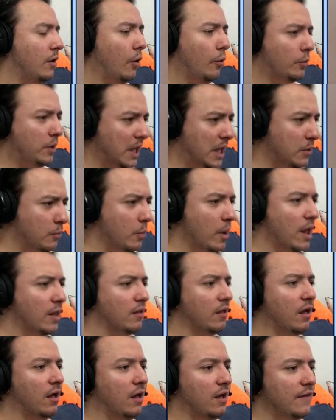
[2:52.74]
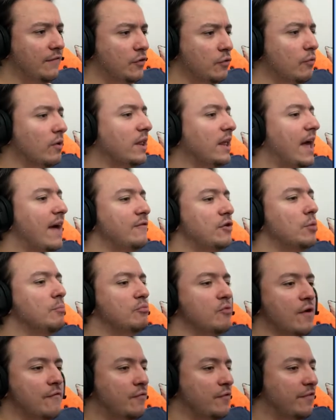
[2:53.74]
Okay, well, if you really have no
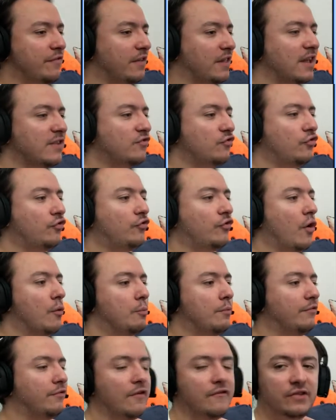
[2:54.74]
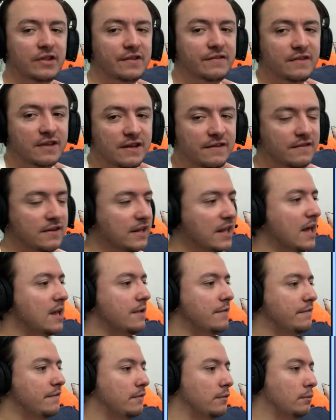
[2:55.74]
preference, then let's just start with something that's easy to get
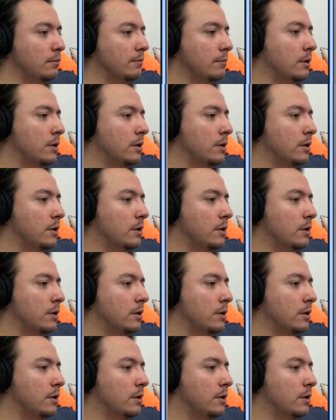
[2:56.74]
into.